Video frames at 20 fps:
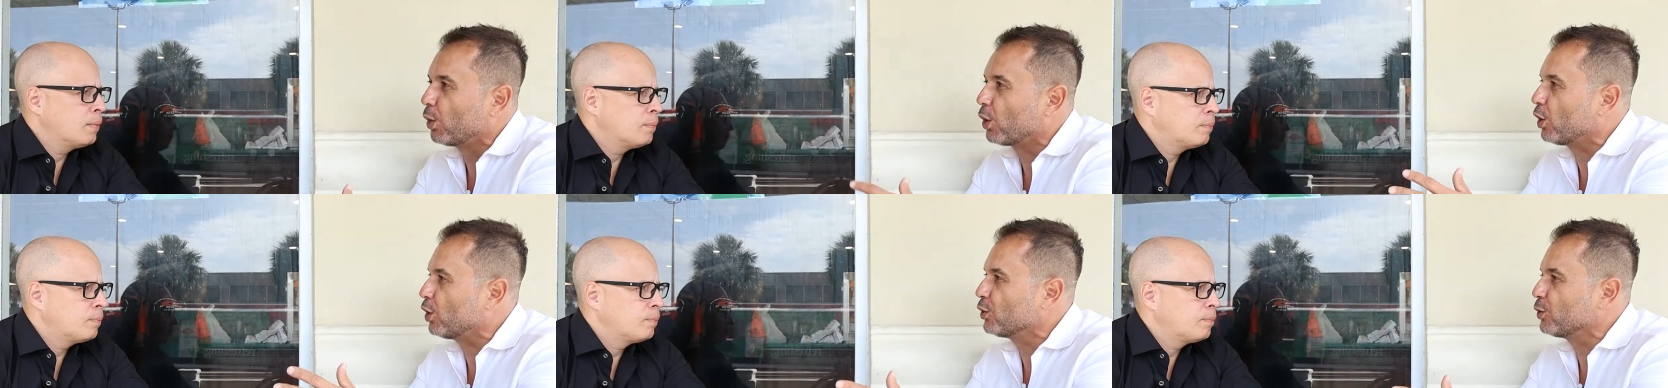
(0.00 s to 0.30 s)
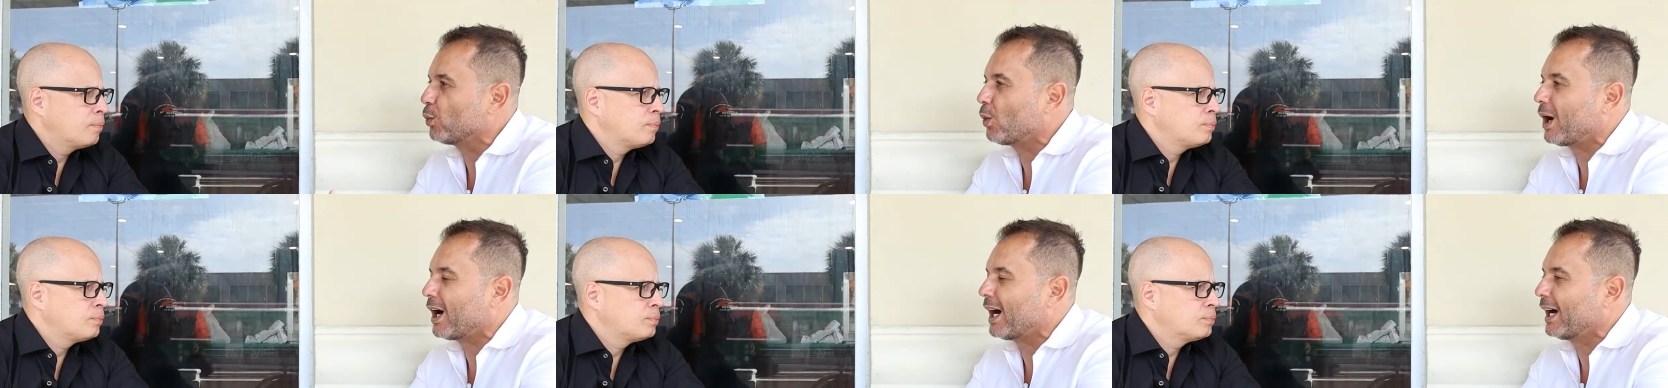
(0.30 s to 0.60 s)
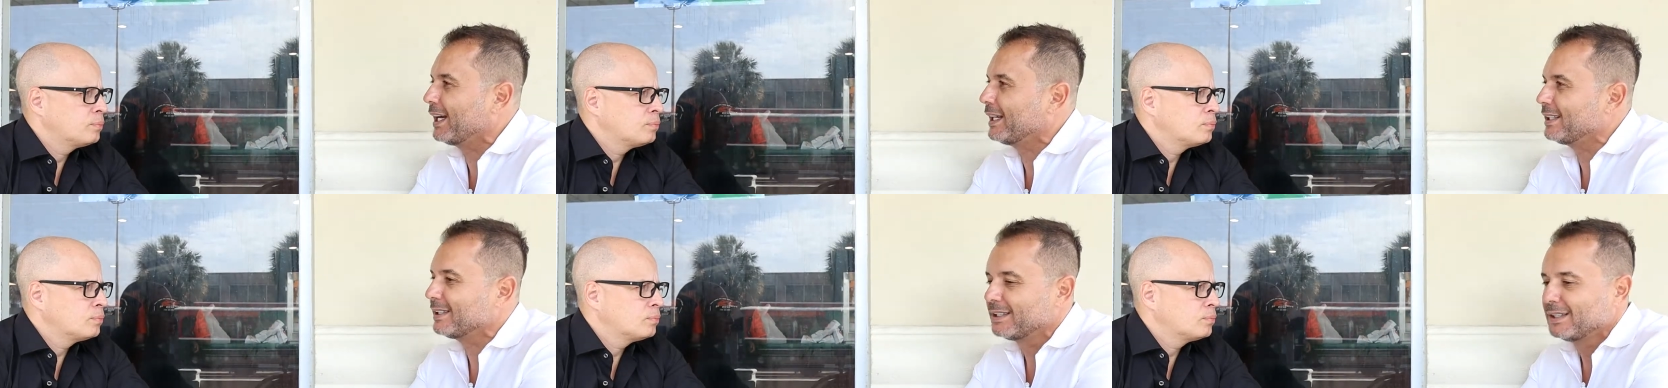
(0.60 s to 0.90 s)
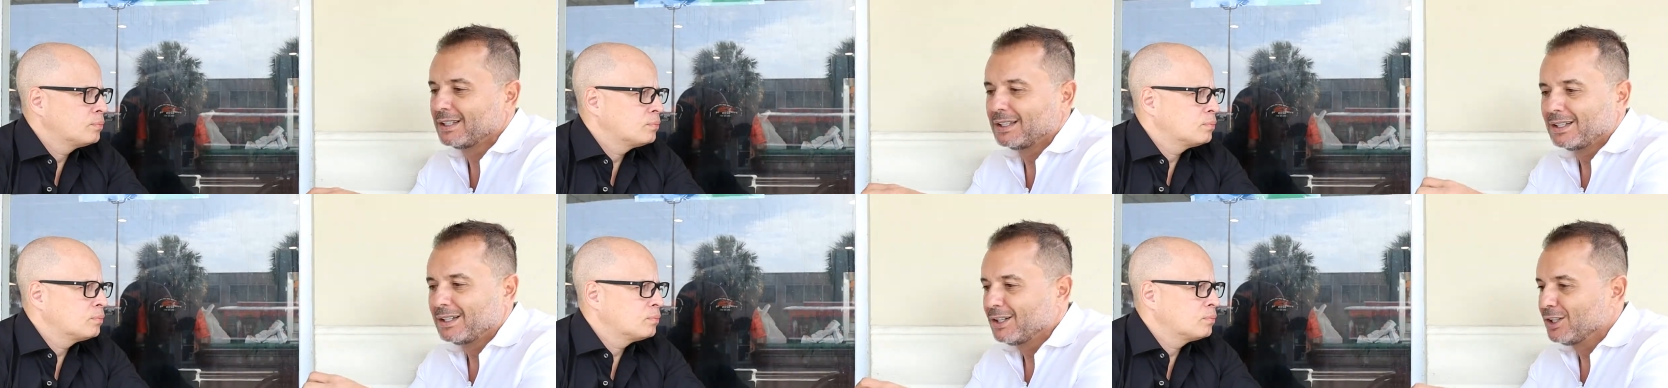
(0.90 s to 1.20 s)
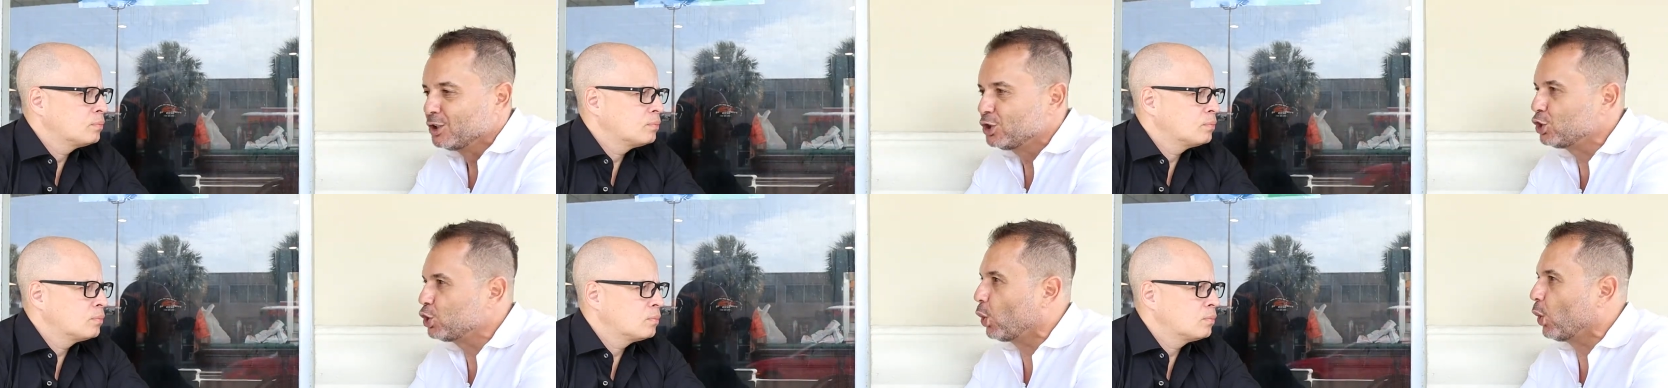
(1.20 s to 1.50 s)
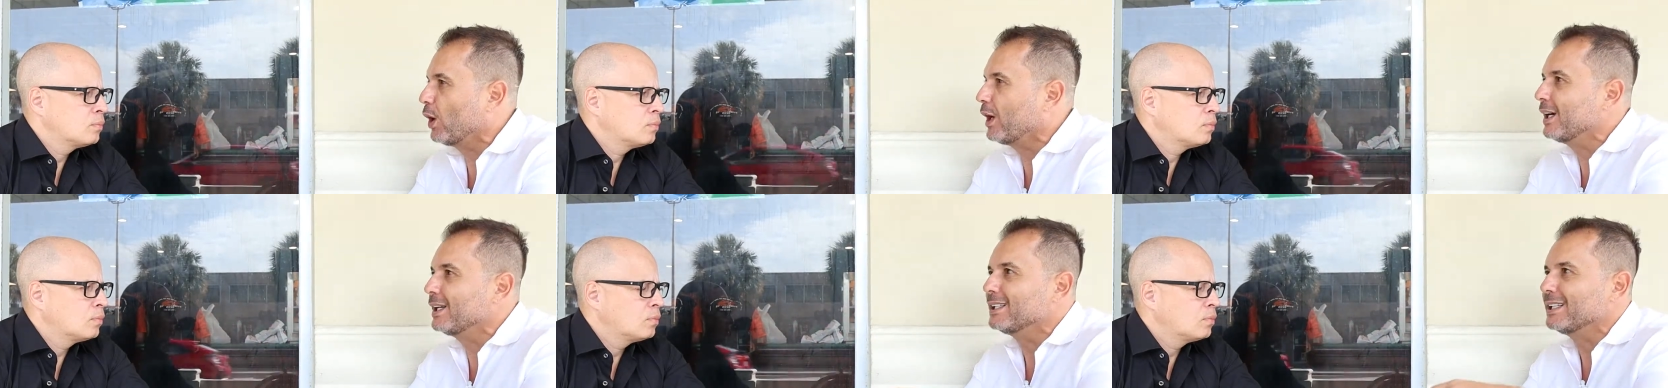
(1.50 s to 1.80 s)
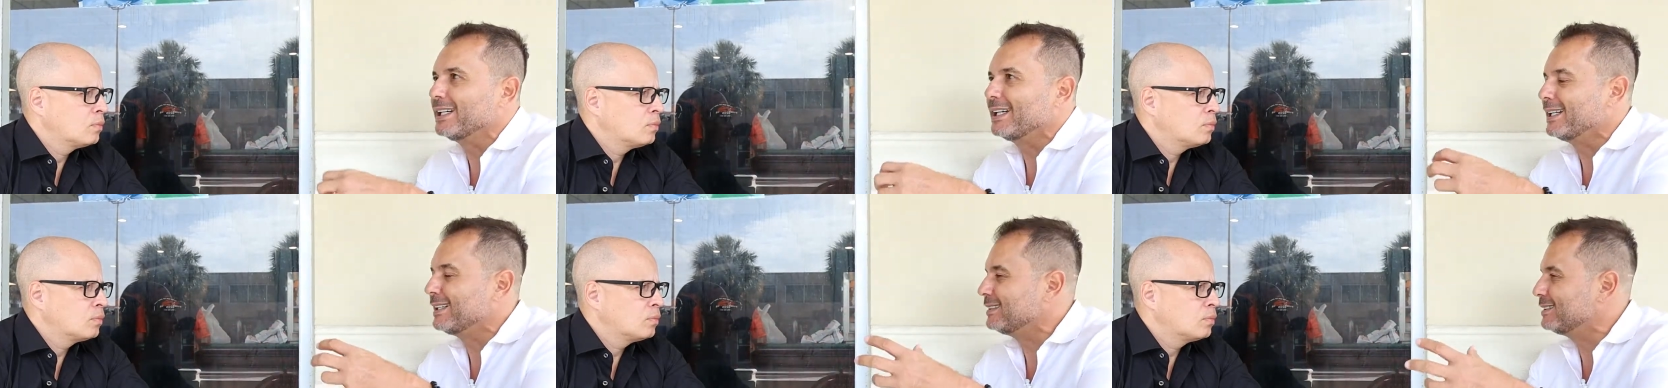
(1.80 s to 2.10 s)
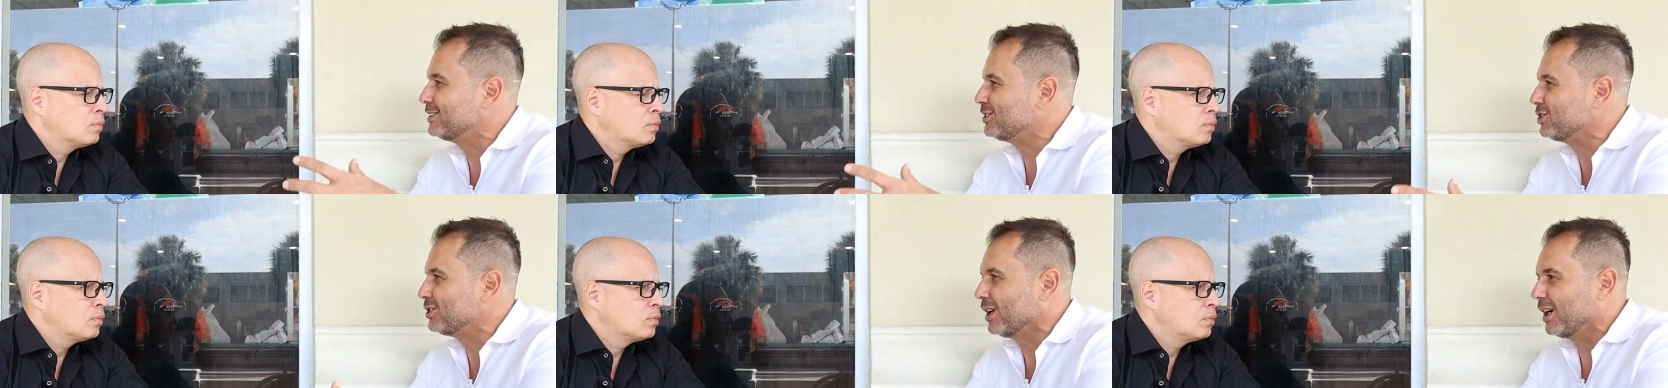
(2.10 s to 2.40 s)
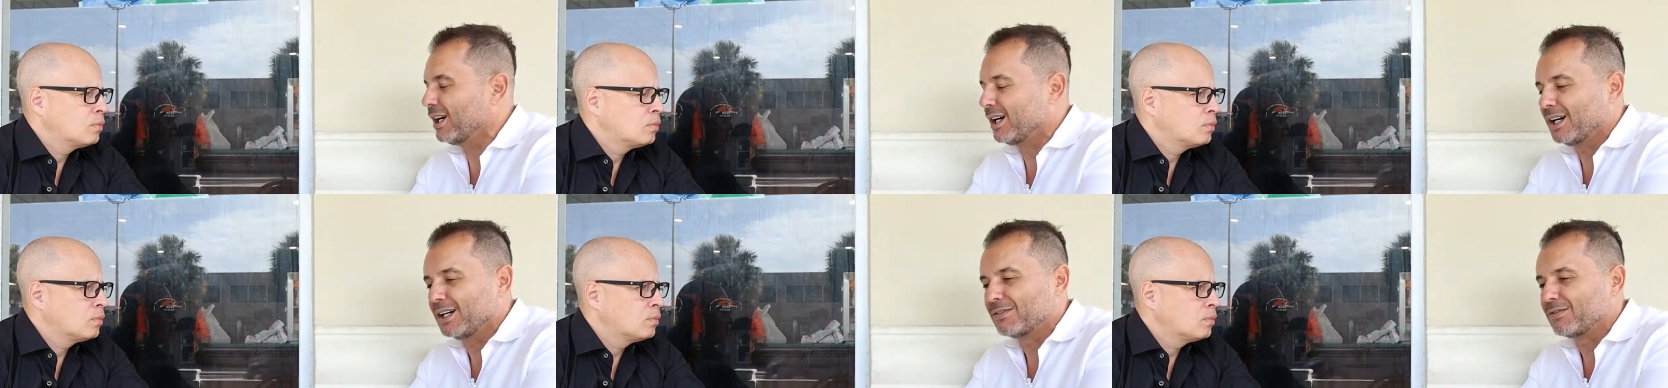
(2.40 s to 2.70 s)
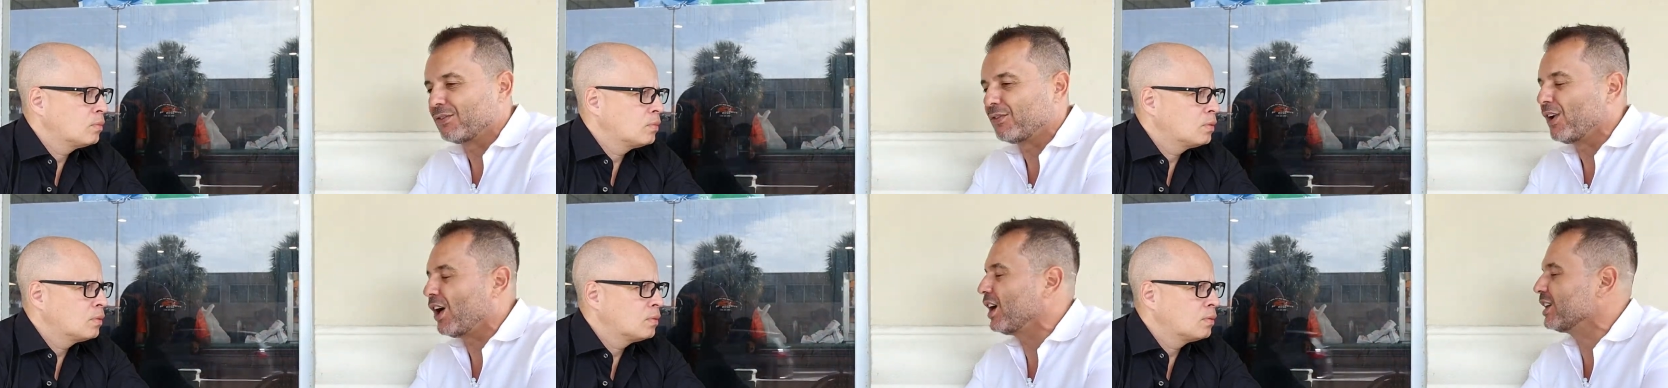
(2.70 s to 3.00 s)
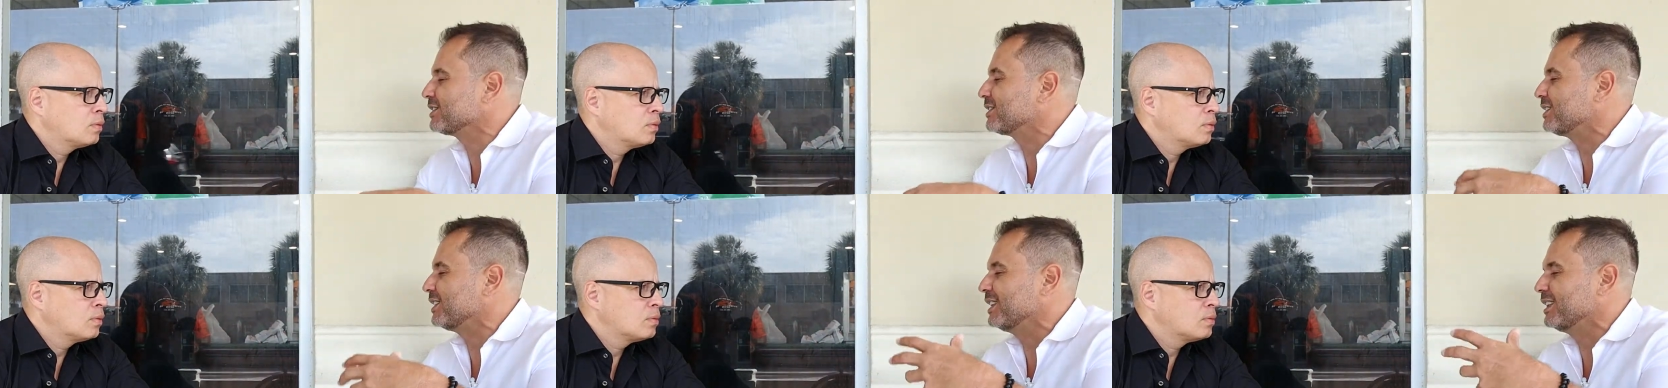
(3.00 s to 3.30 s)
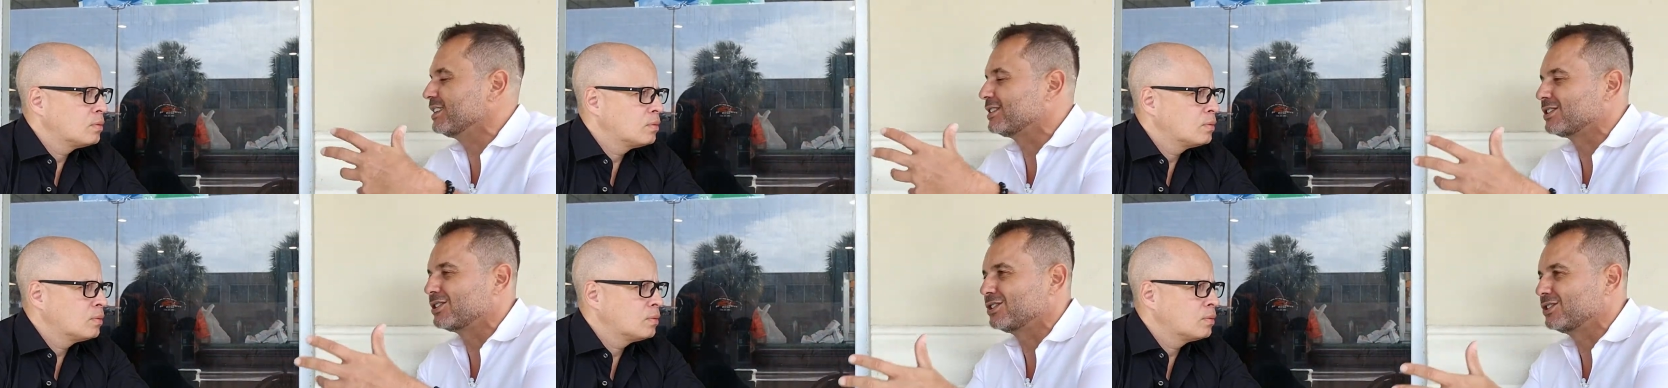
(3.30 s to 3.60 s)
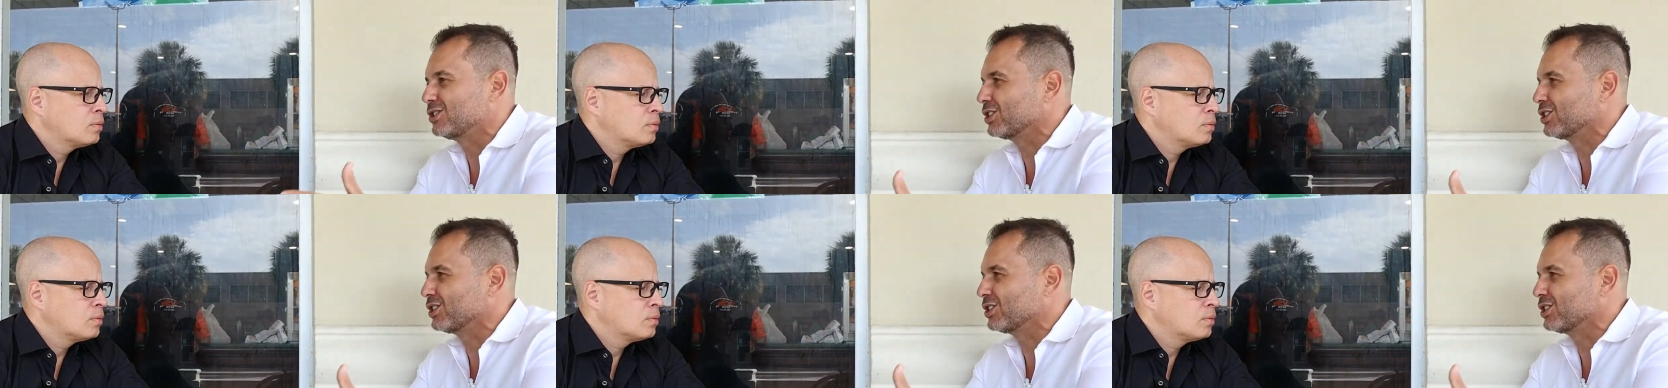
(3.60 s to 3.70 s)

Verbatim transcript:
Speaker 1: worldwide toilet, uh, faucets,